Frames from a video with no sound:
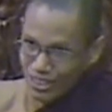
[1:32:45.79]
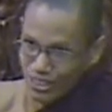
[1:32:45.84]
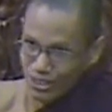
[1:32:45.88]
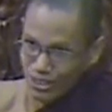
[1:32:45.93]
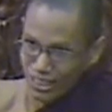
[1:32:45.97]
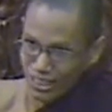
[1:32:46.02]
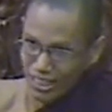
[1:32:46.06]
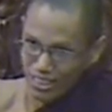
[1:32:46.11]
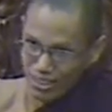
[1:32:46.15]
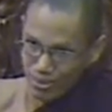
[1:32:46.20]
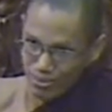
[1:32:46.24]

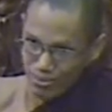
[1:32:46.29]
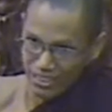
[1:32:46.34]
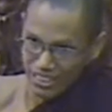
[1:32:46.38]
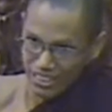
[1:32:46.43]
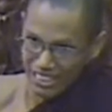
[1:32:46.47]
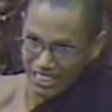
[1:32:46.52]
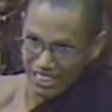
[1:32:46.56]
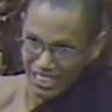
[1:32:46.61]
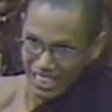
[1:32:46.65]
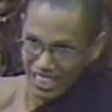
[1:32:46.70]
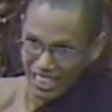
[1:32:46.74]
To get a
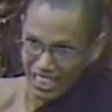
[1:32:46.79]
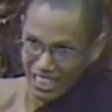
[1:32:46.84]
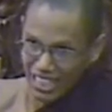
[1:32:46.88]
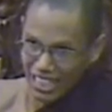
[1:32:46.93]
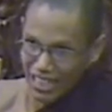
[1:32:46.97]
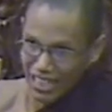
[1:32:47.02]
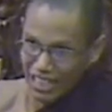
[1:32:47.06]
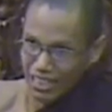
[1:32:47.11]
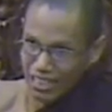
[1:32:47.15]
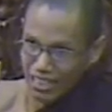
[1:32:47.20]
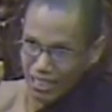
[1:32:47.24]
fifth
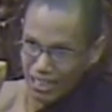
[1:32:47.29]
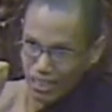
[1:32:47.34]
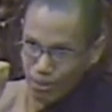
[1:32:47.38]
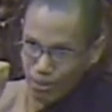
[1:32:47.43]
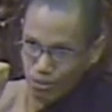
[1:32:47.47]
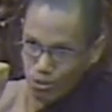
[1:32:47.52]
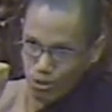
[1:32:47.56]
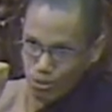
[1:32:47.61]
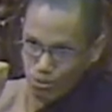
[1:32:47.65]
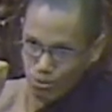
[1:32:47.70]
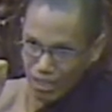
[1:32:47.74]
jhana,
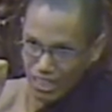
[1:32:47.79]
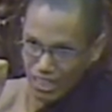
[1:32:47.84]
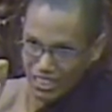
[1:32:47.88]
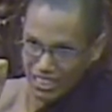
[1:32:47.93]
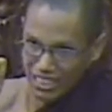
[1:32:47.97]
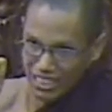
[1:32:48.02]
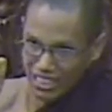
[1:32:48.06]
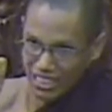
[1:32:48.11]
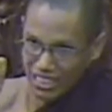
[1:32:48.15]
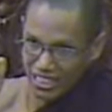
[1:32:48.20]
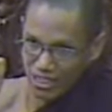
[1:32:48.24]
have to
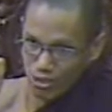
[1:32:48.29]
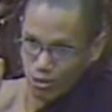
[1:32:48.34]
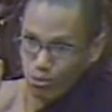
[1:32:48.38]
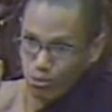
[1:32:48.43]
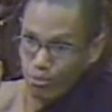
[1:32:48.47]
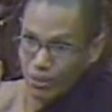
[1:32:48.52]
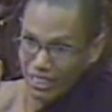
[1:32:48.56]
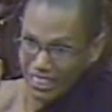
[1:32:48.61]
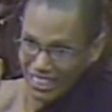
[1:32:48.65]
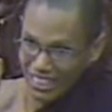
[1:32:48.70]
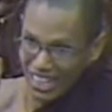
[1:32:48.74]
practice uh,
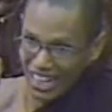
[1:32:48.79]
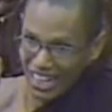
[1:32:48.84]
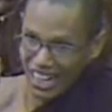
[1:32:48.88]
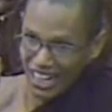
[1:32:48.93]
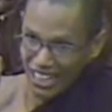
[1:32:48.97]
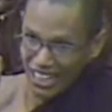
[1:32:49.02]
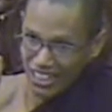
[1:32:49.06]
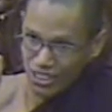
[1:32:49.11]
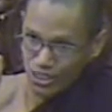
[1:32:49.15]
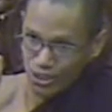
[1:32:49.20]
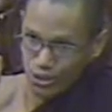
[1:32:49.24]
upekha,
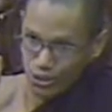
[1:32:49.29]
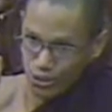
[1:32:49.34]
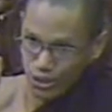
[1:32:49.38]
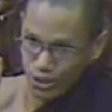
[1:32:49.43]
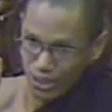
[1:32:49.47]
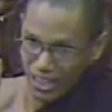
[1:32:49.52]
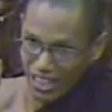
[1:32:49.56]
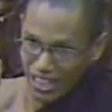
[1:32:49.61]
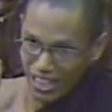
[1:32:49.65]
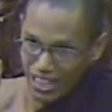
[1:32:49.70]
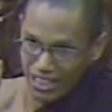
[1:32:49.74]

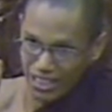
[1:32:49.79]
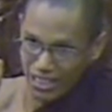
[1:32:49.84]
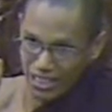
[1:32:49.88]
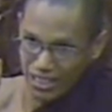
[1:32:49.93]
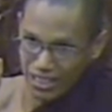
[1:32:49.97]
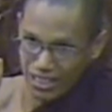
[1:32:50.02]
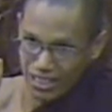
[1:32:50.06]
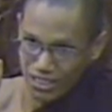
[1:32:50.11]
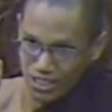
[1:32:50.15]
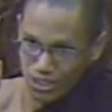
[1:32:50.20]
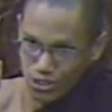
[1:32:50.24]
neutral,
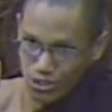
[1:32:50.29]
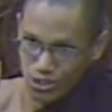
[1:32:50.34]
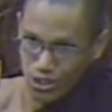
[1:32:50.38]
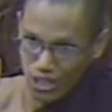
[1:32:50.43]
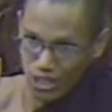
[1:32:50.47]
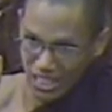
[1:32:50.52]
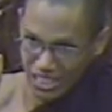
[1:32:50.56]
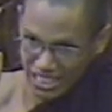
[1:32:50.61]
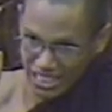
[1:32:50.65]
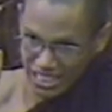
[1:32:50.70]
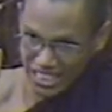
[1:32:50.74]

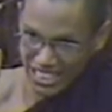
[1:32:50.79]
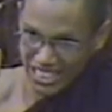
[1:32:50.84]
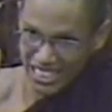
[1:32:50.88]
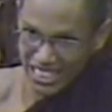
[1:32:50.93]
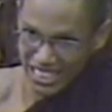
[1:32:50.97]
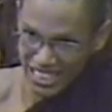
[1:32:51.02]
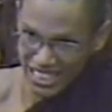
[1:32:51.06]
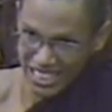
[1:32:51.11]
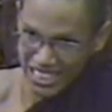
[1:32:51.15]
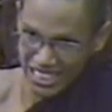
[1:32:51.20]
neutrality.